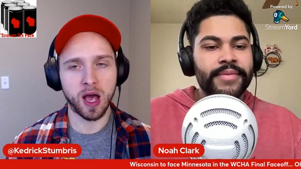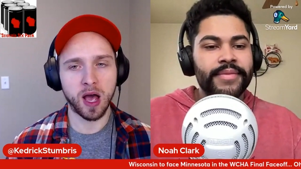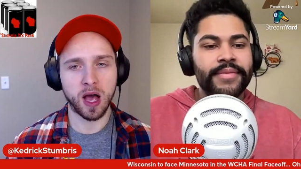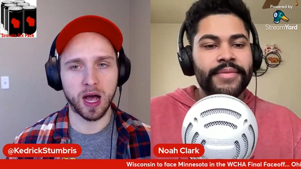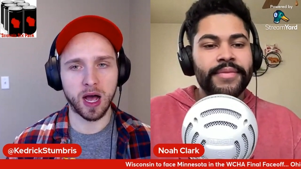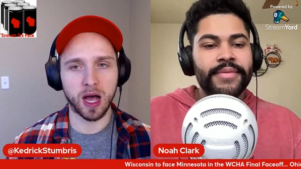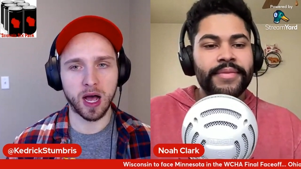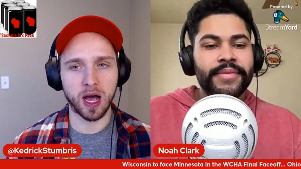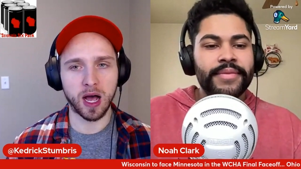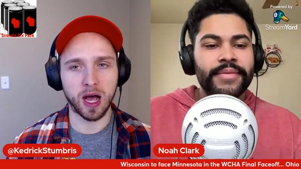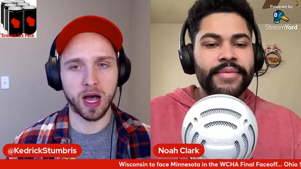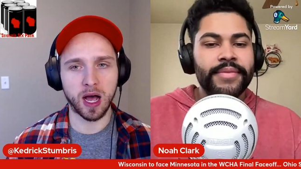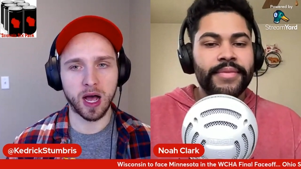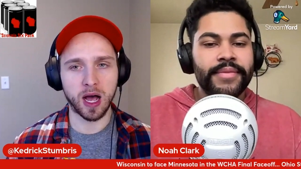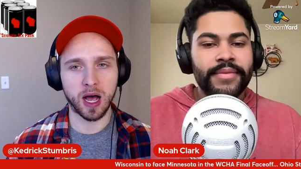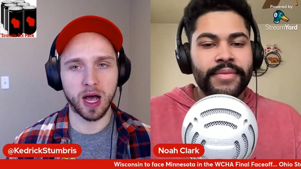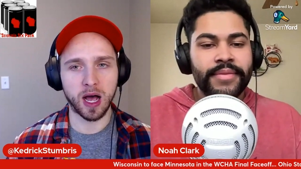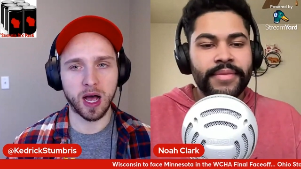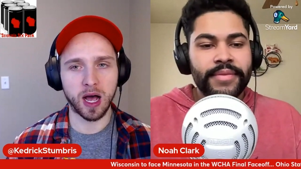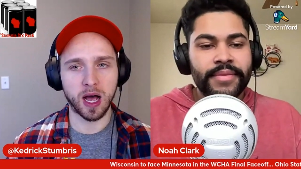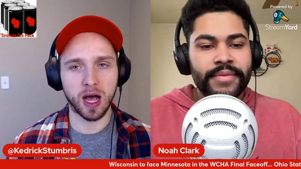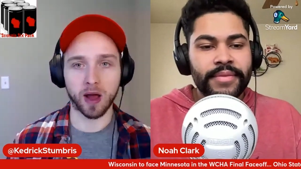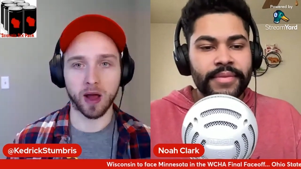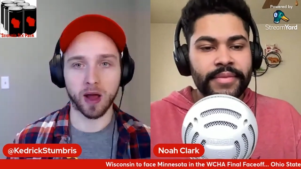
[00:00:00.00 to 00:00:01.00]

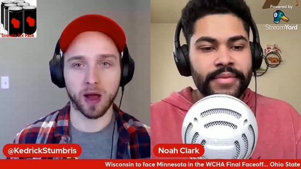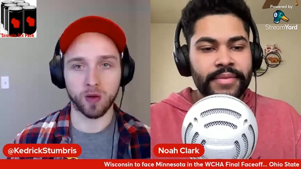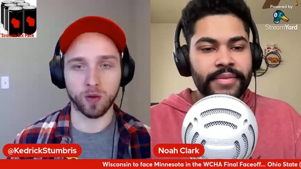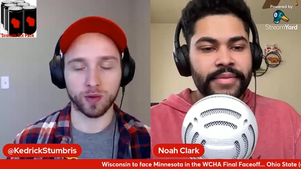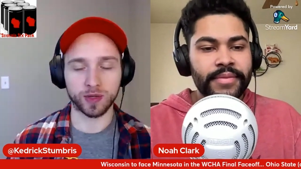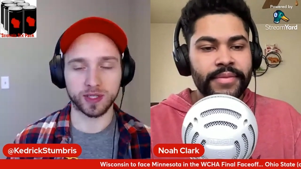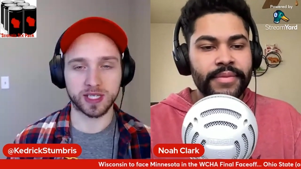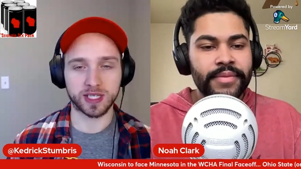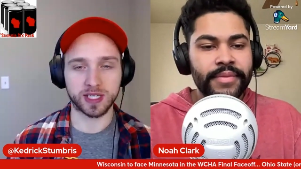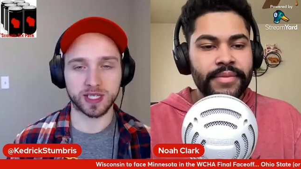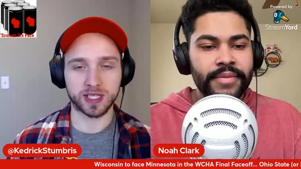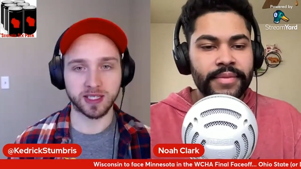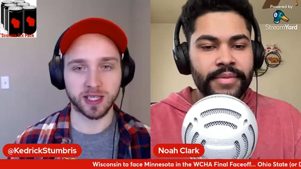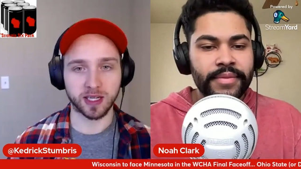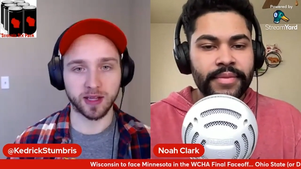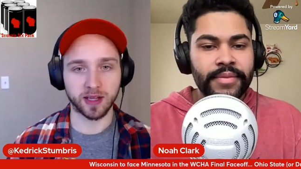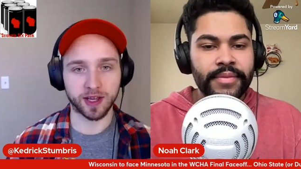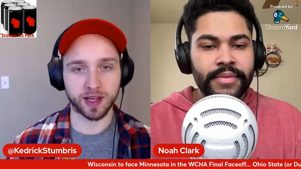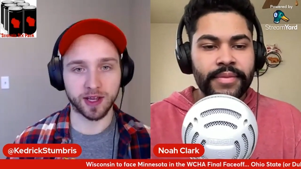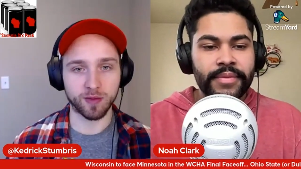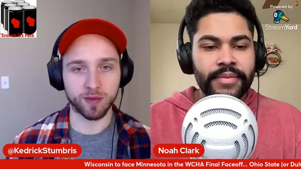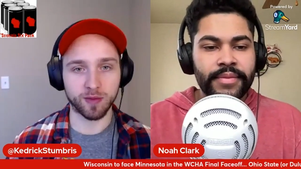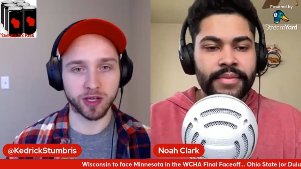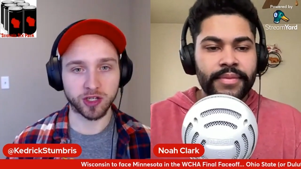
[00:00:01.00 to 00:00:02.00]
Speaker 1: but Wisconsin,
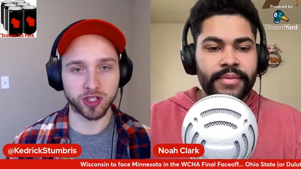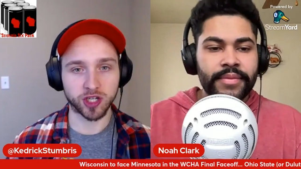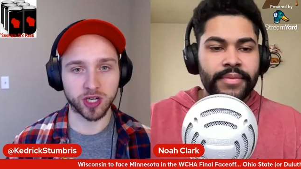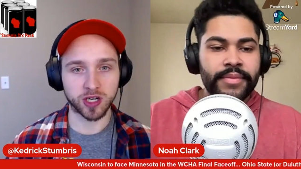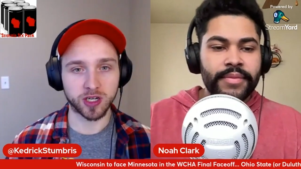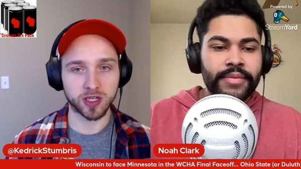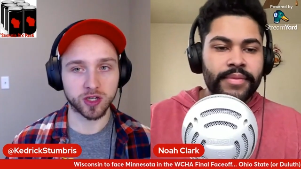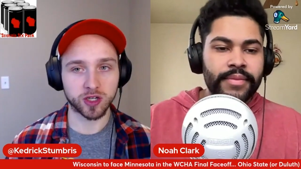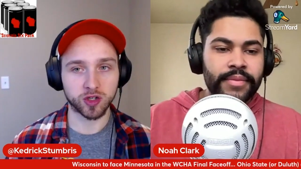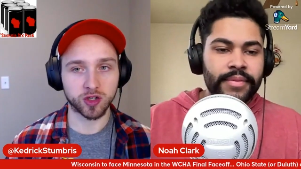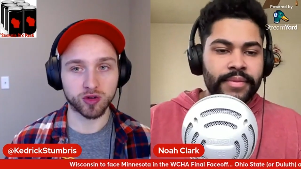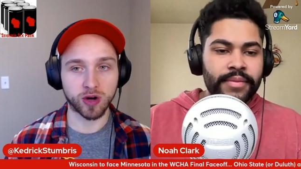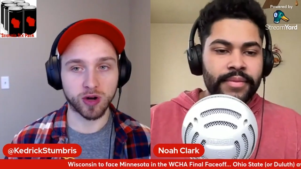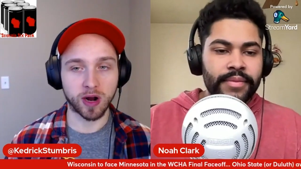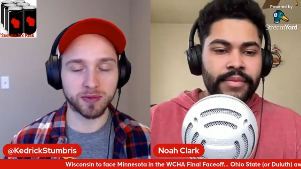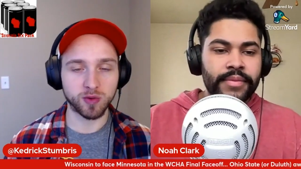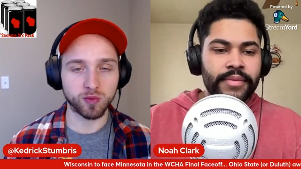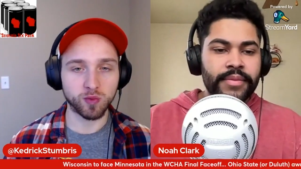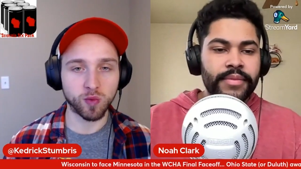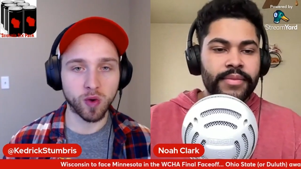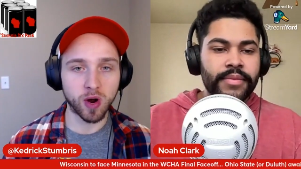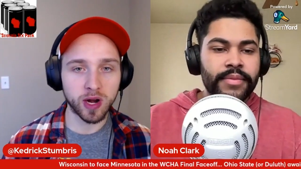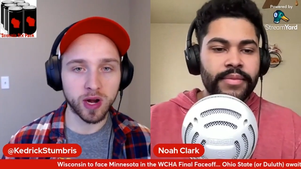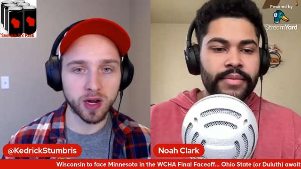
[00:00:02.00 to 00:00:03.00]
like you mentioned, dropped
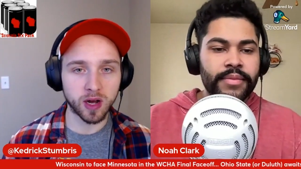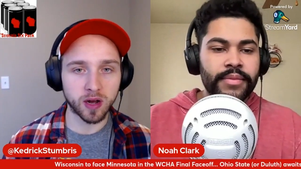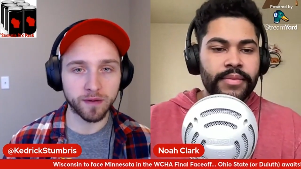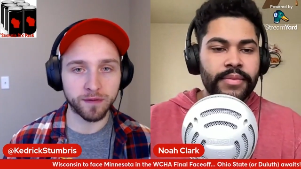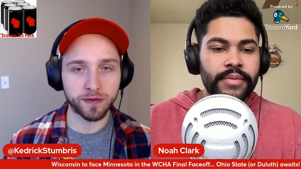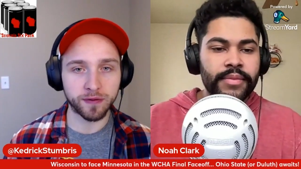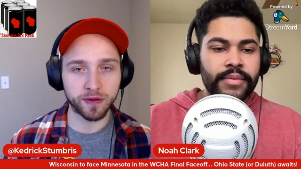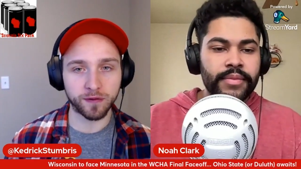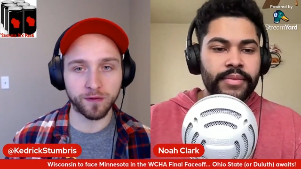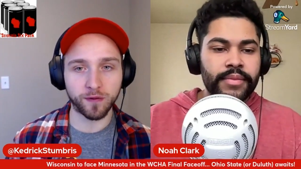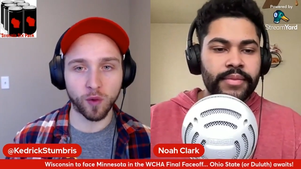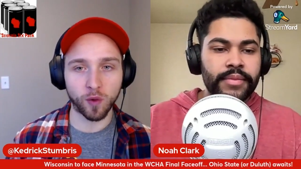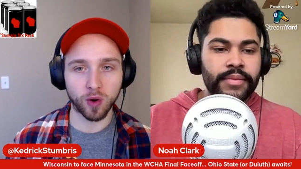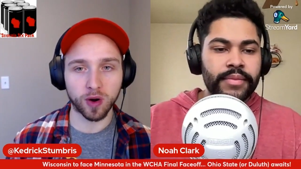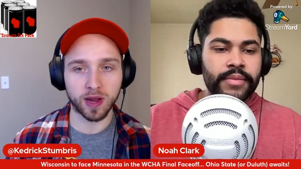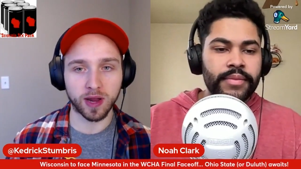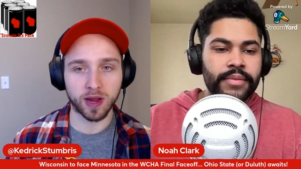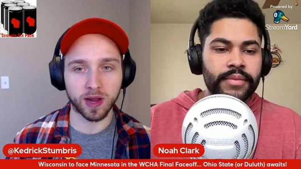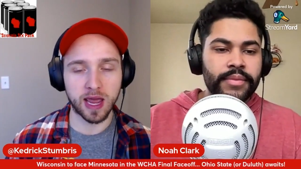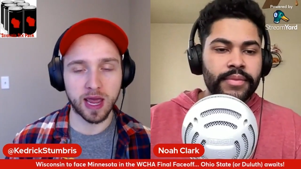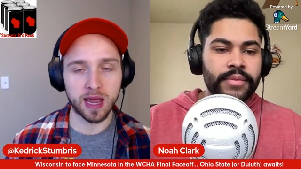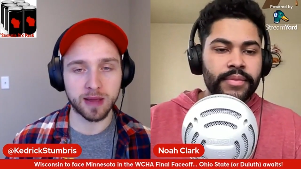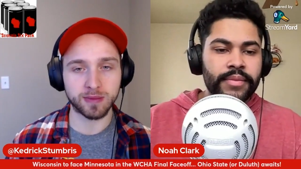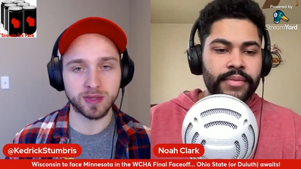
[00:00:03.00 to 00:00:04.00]
one of the four
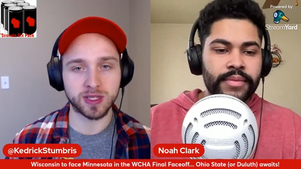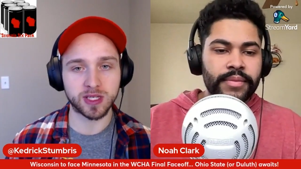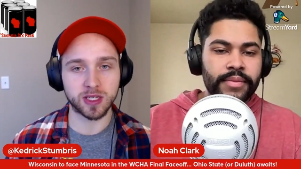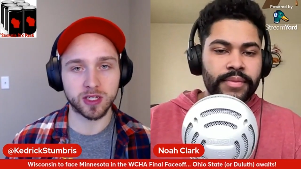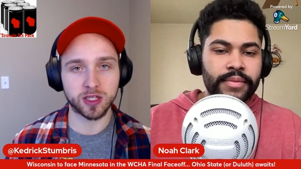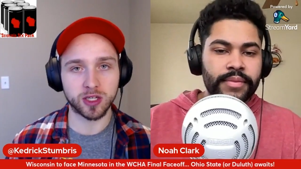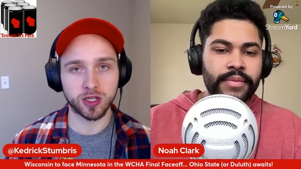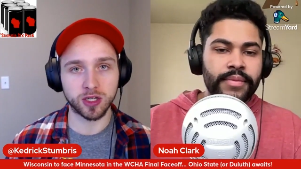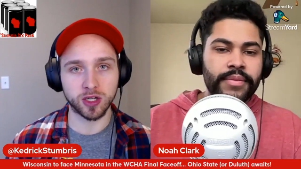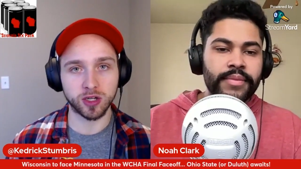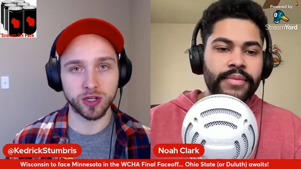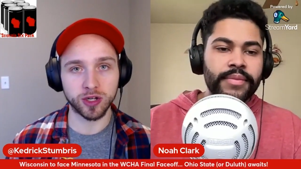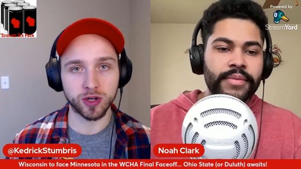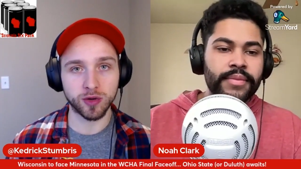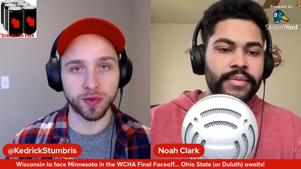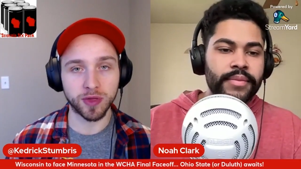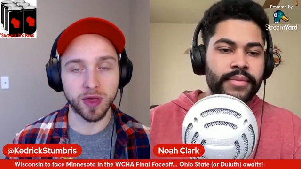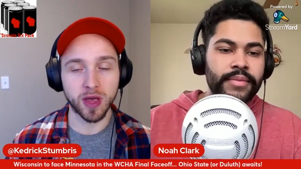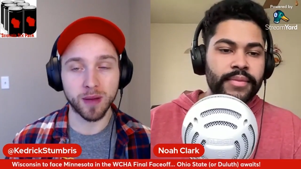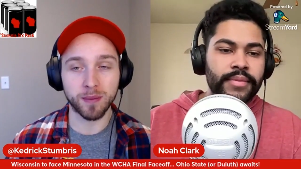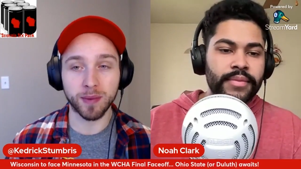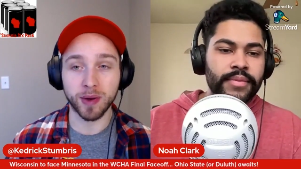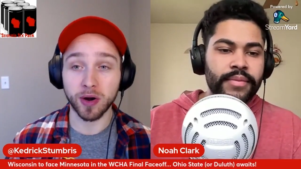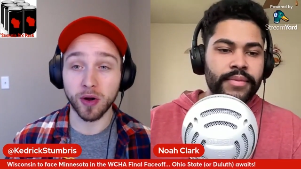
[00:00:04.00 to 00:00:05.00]
games to Duluth,